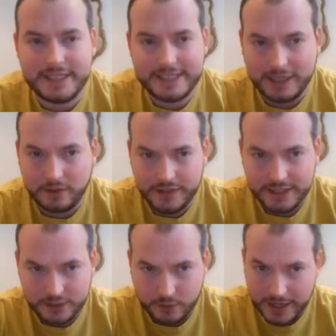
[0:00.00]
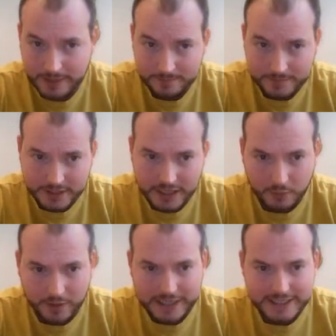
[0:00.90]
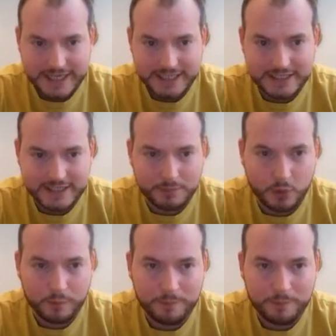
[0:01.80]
his king on this square, so that when he takes this pawn,